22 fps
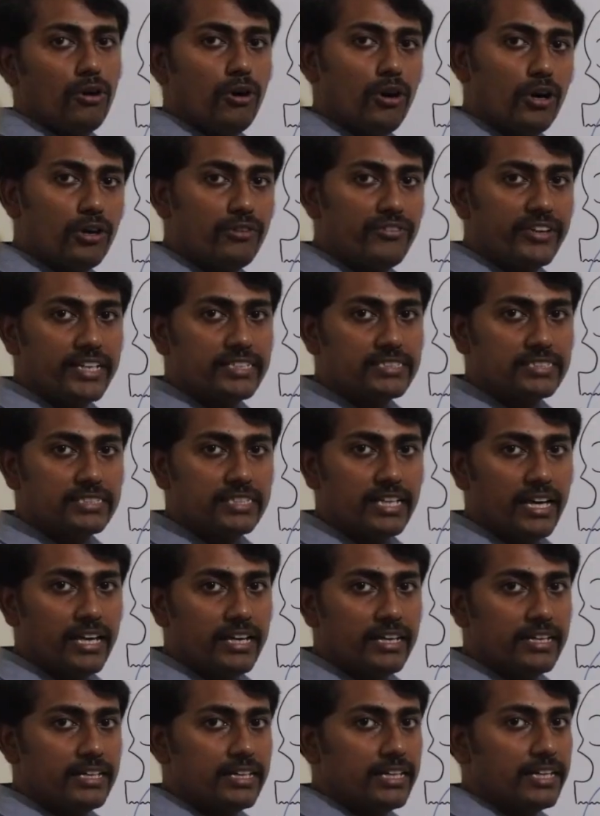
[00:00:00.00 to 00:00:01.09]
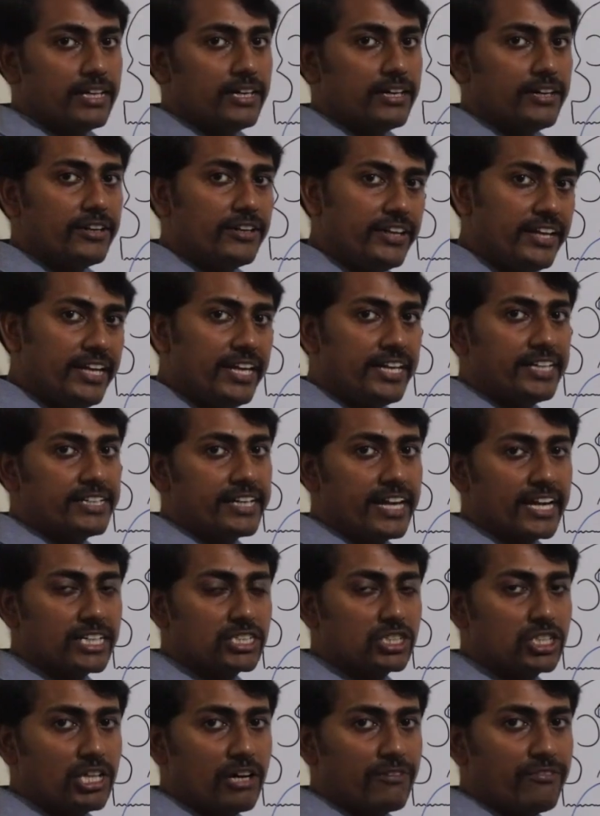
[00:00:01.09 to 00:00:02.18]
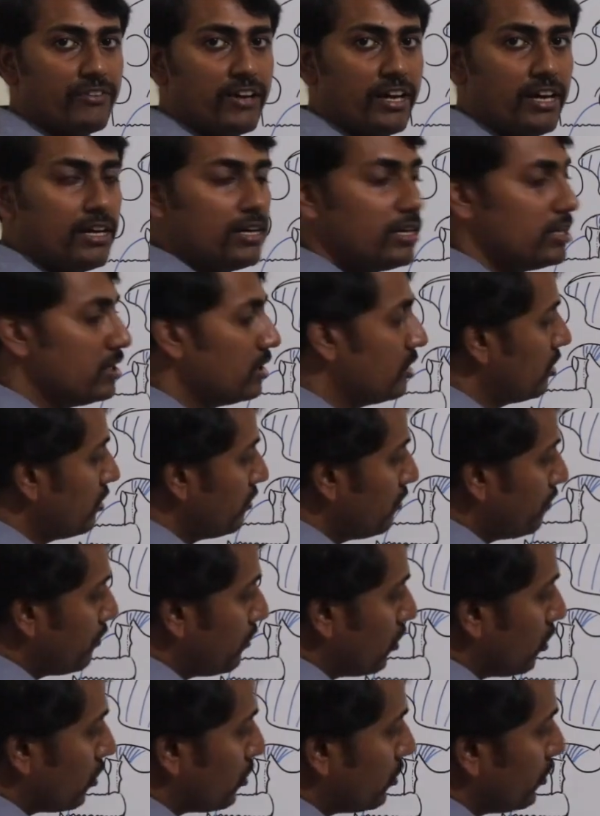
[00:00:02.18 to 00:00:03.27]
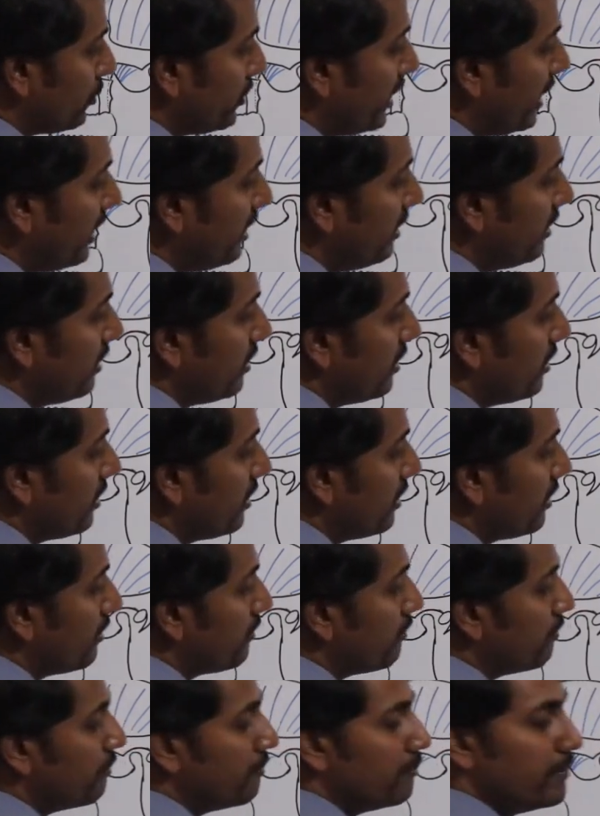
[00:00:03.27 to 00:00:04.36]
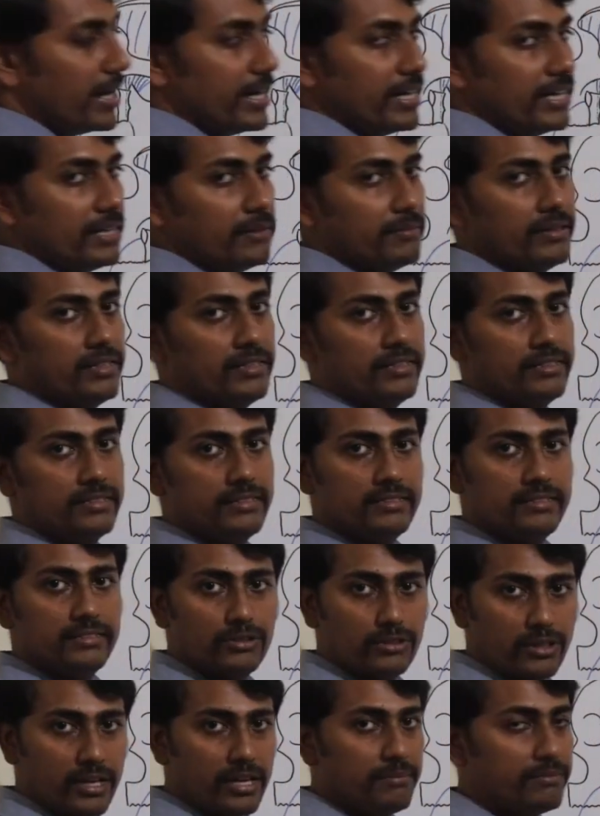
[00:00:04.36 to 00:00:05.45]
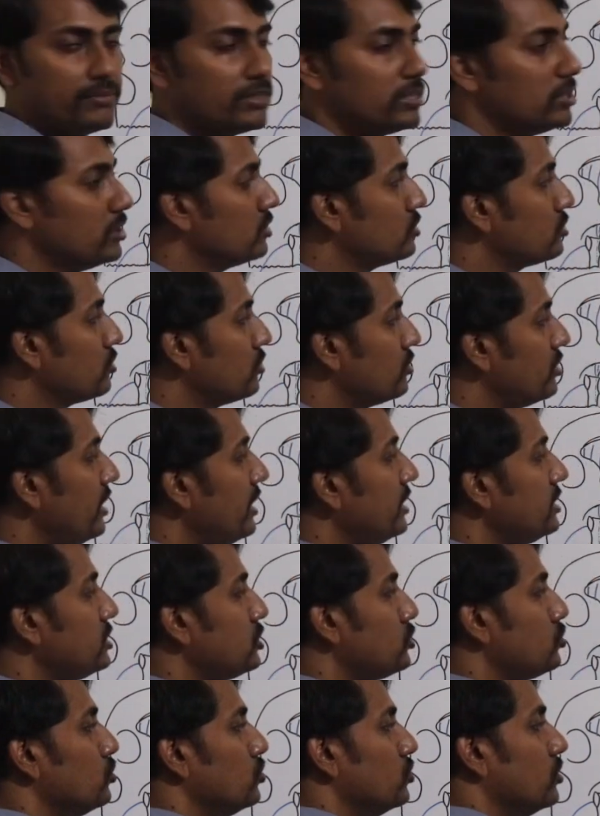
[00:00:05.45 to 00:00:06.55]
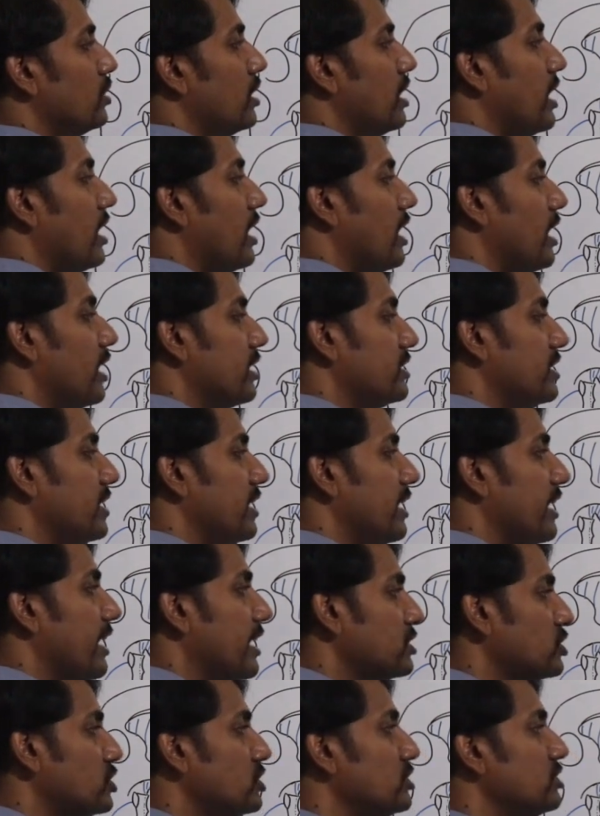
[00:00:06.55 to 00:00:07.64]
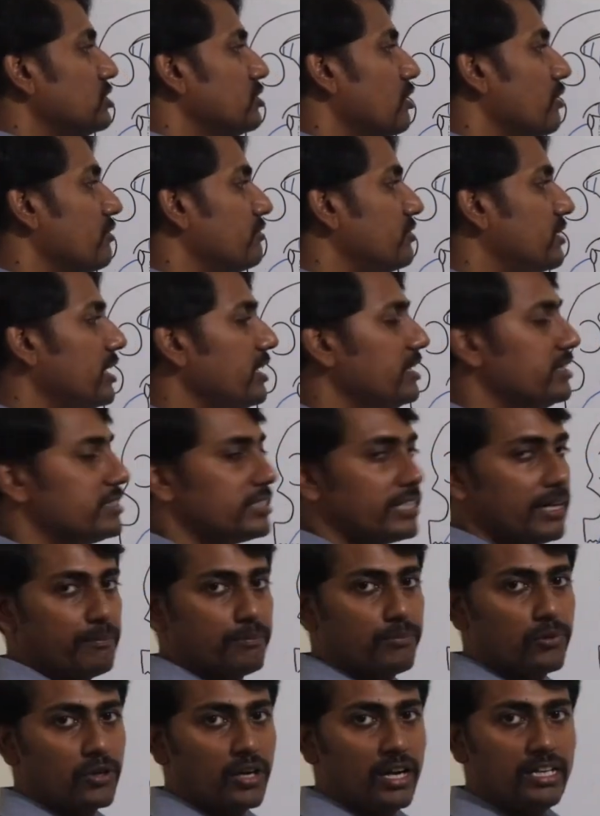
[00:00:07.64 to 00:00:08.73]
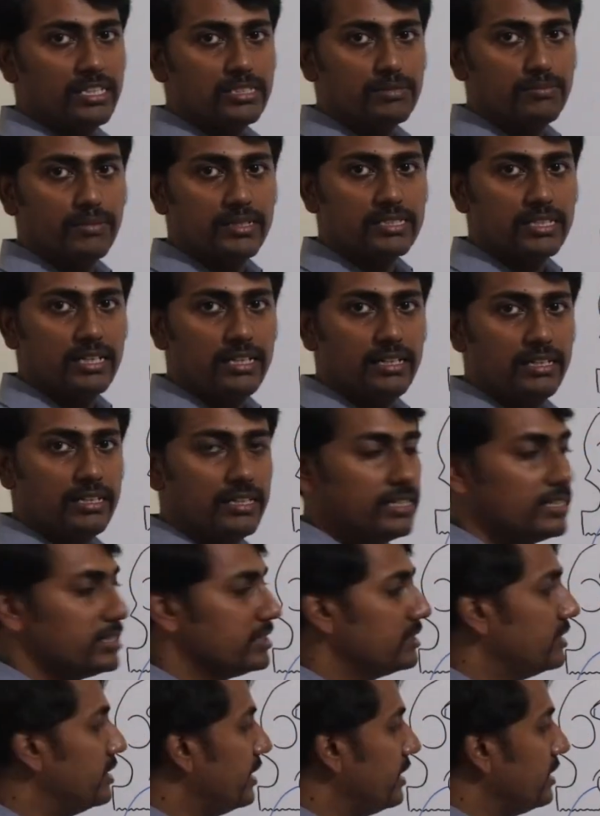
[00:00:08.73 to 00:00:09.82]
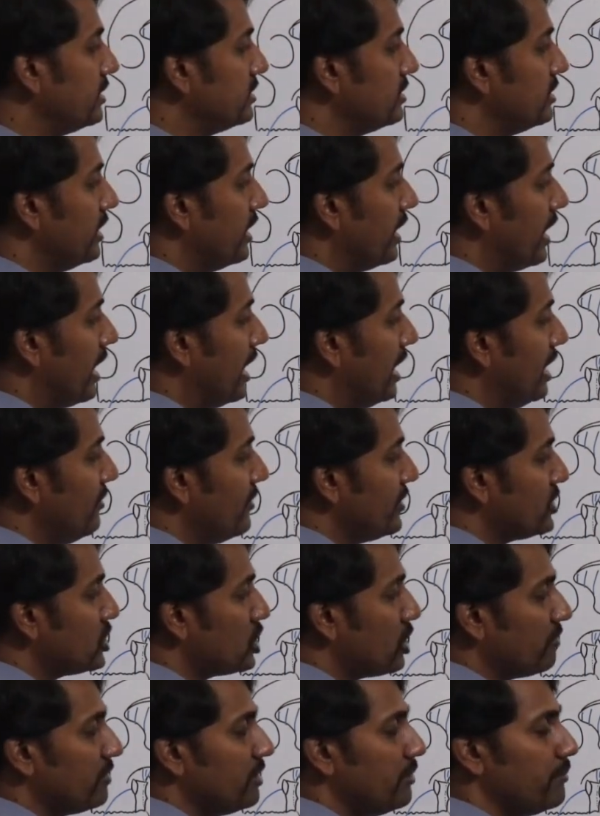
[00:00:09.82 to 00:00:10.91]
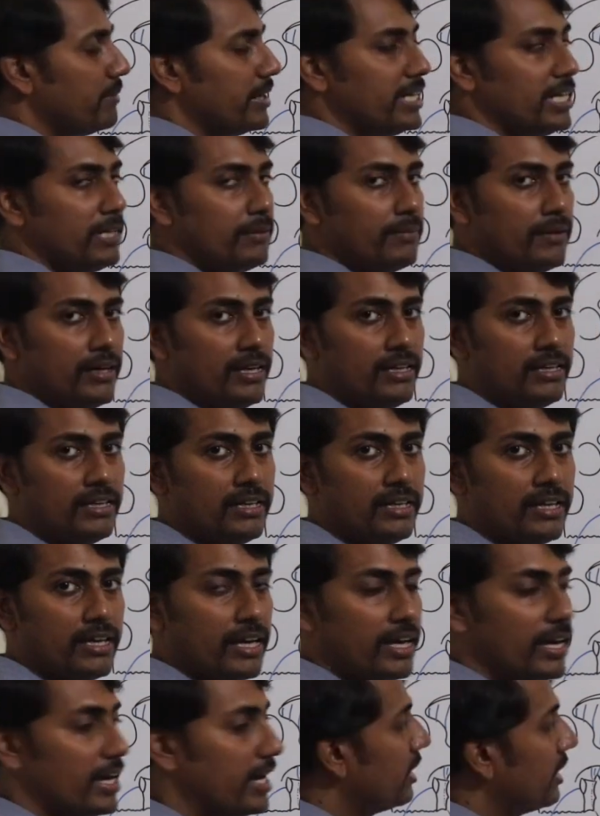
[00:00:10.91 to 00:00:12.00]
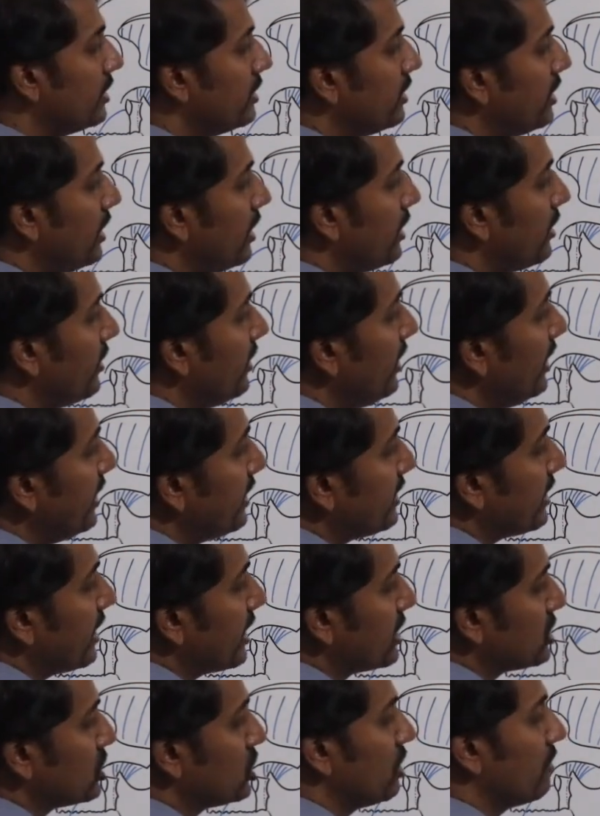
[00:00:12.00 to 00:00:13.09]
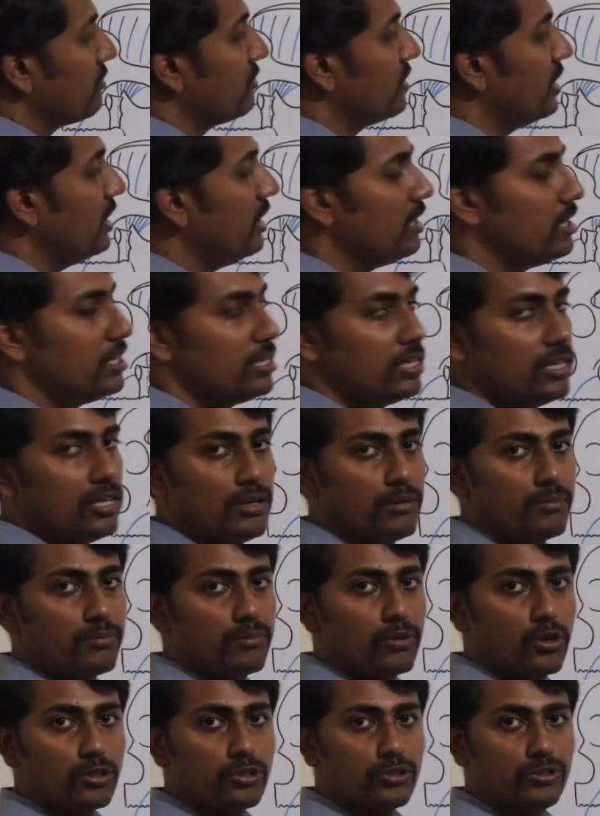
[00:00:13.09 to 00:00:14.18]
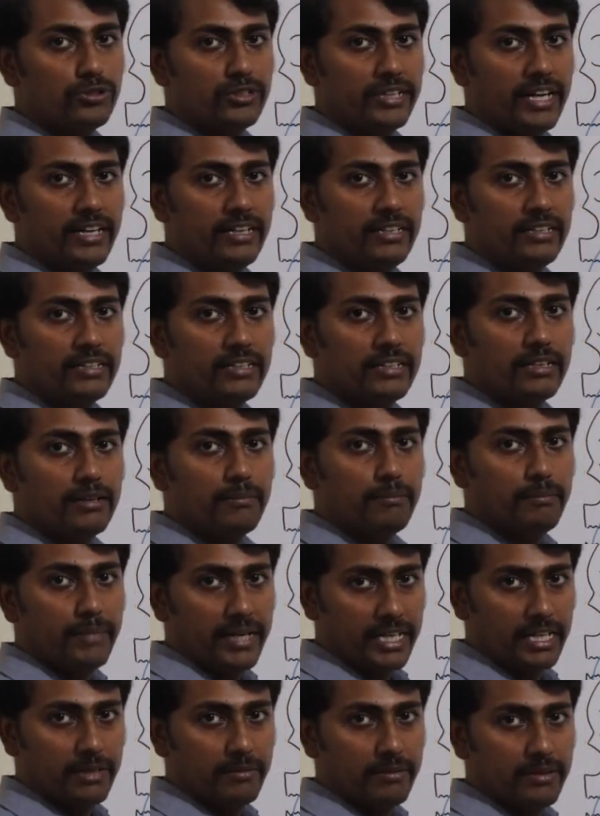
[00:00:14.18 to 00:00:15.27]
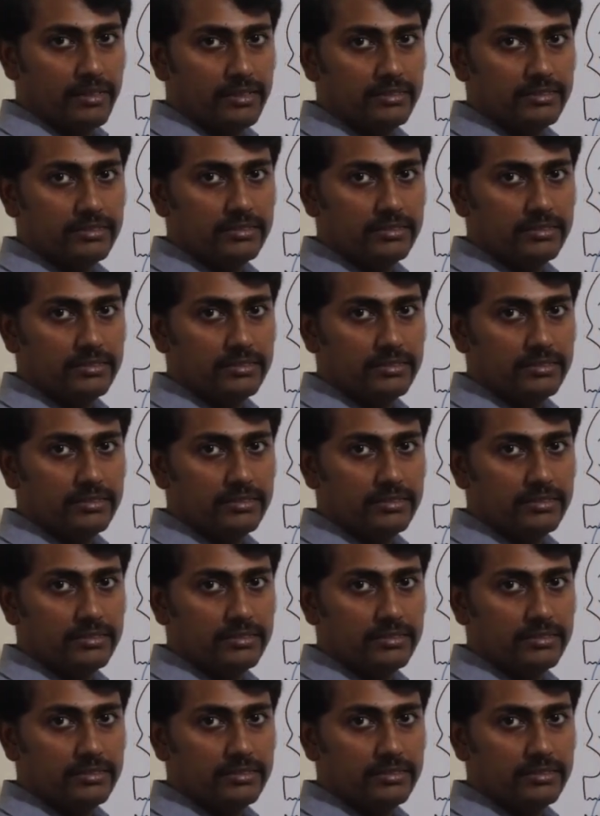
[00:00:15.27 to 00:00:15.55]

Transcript: or we can say retraction of a protruded mandible. Okay, so these two are the actions of the temporalis muscle, that is the elevation of the mandible and the retraction of the protruded mandible.